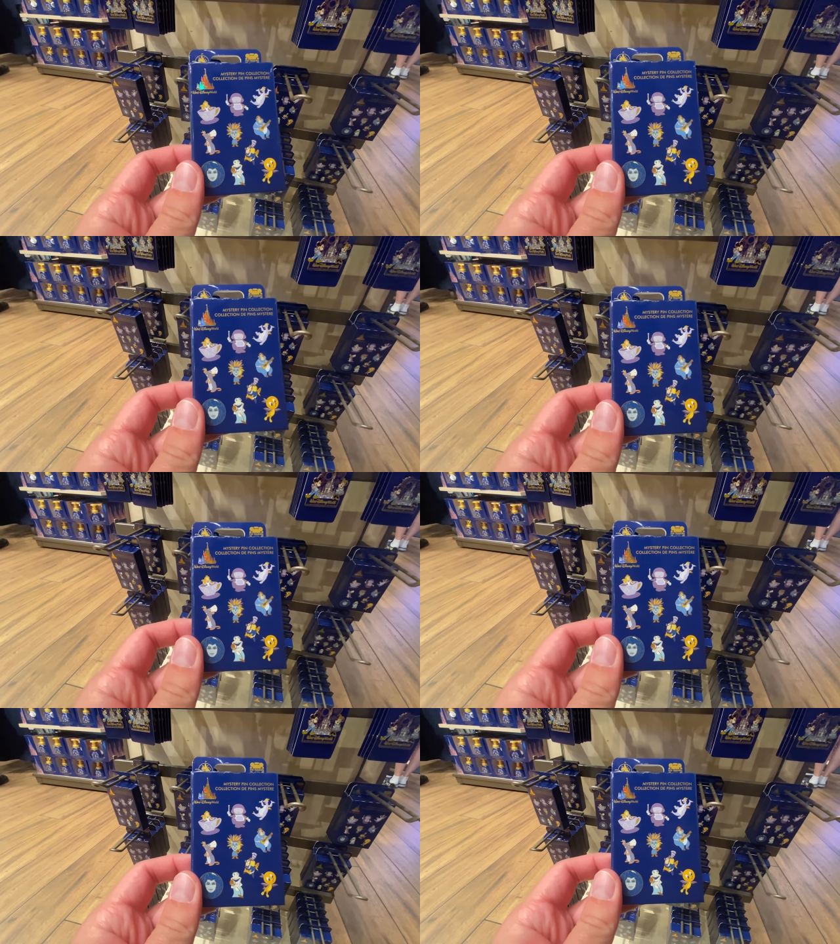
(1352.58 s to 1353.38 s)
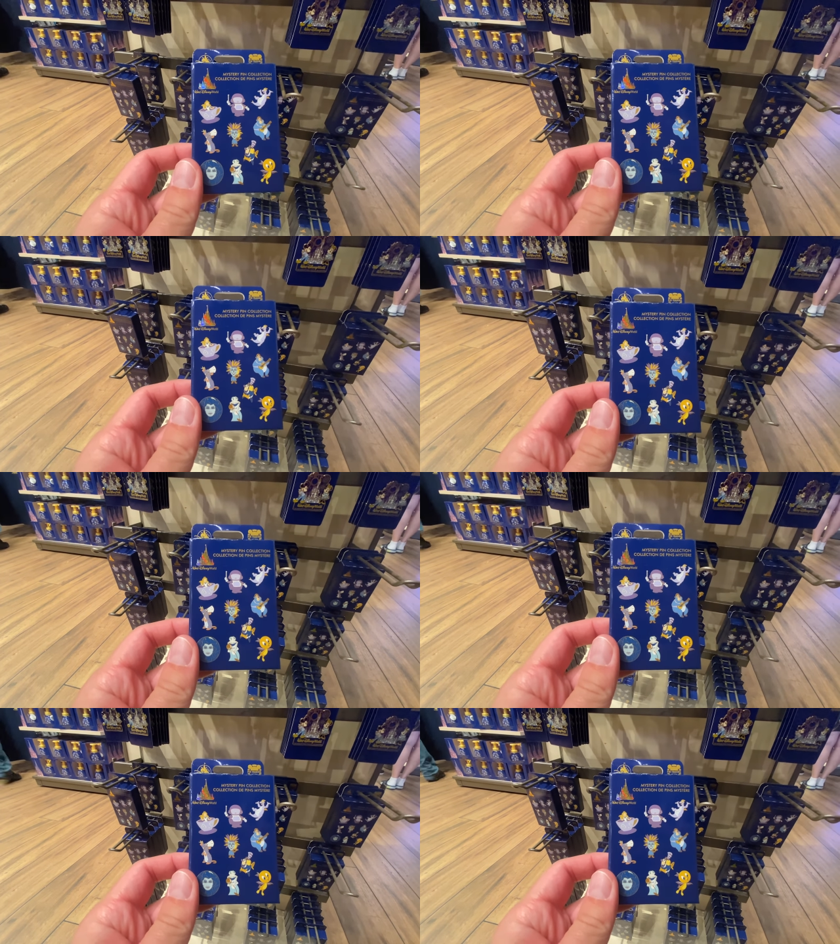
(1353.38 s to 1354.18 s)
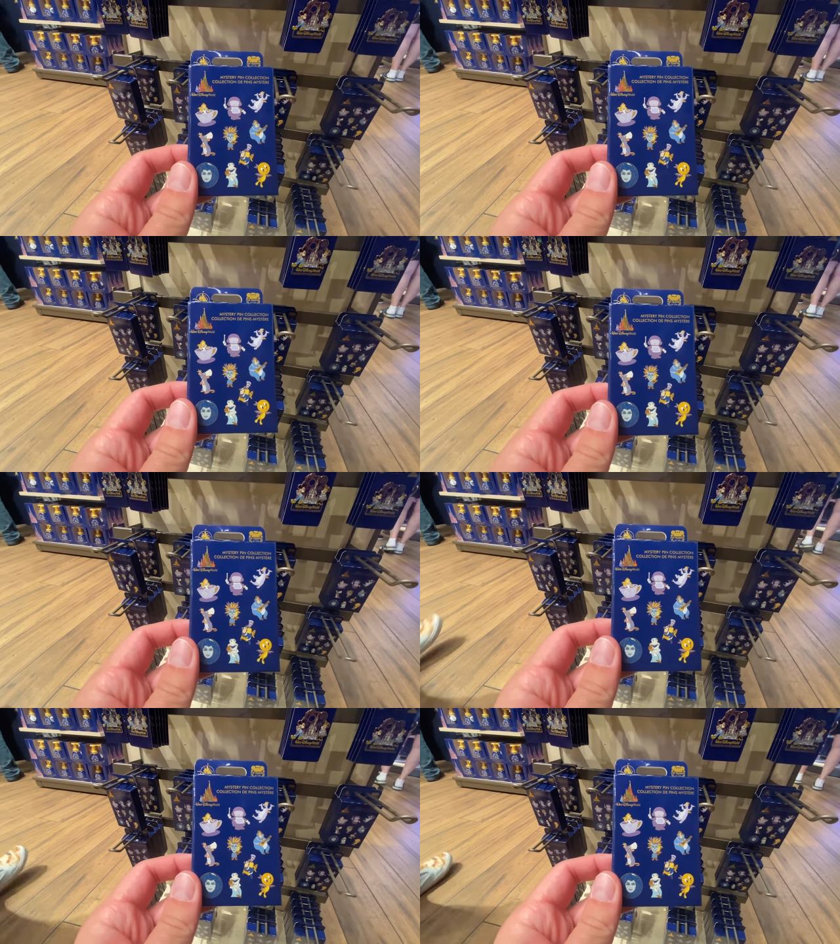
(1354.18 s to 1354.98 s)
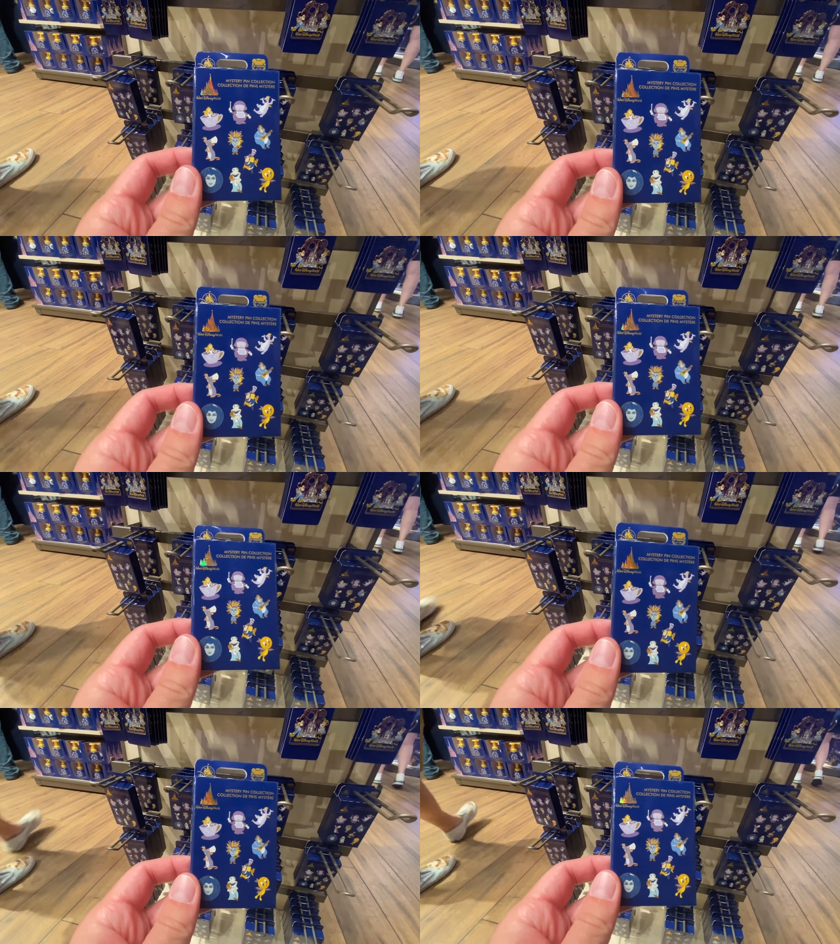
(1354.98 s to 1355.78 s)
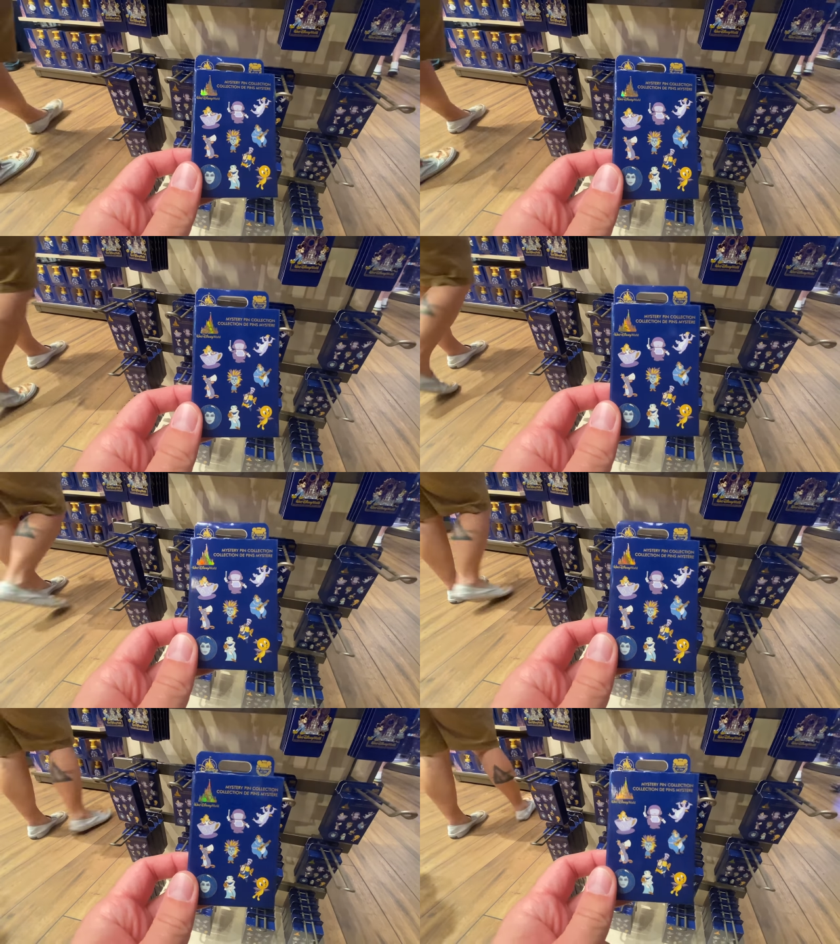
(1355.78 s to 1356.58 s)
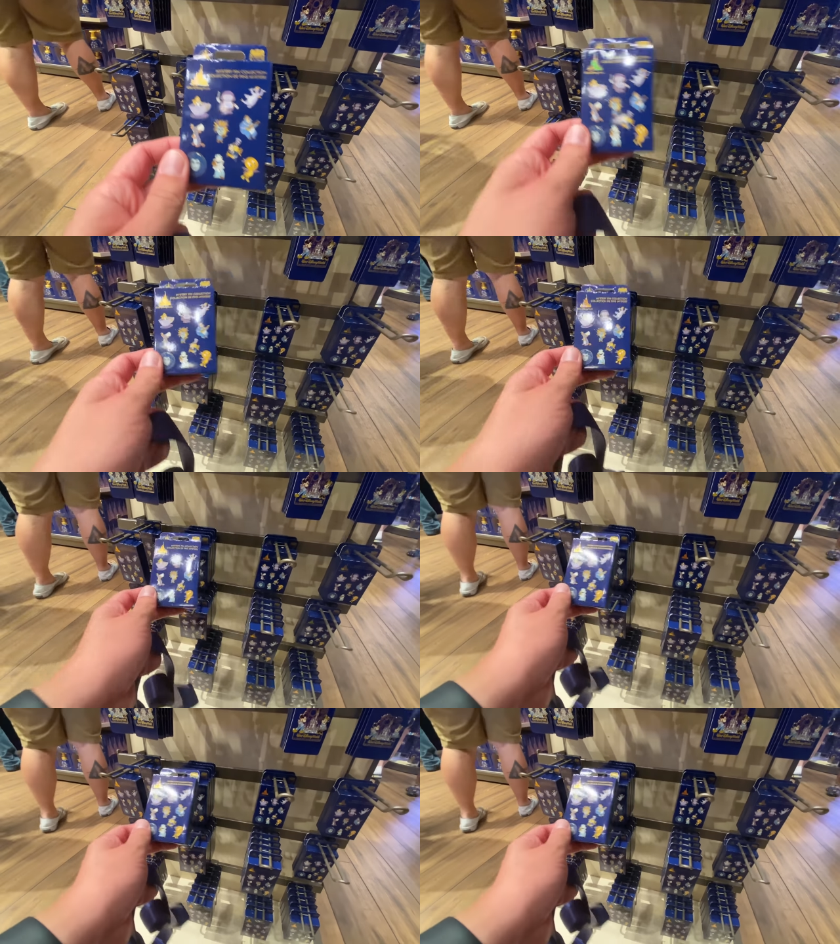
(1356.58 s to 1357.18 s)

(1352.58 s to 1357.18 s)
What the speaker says: [unreadable: no face in view]